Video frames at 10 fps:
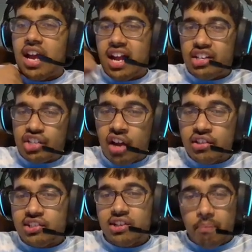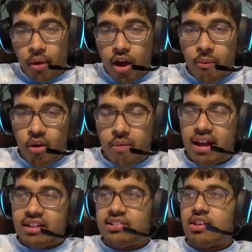And shout out to Zimbabwe,
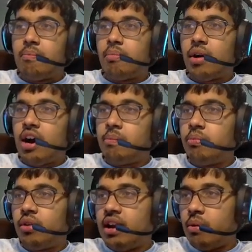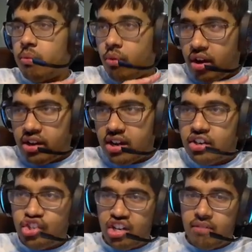man. Zimbabwe, what an
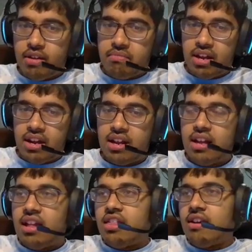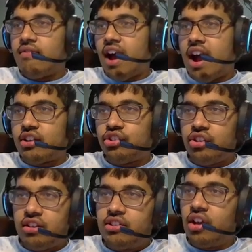achievement, man. They've
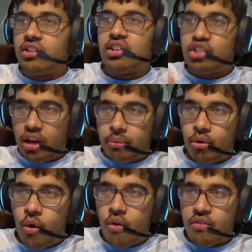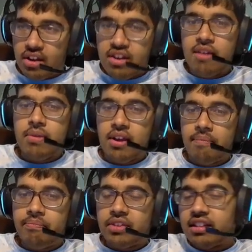actually done the double over Namibia.
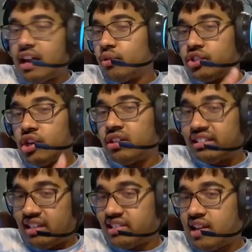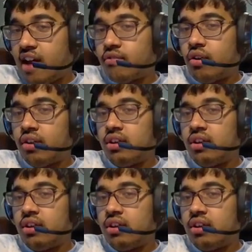That was there in the last AFCON.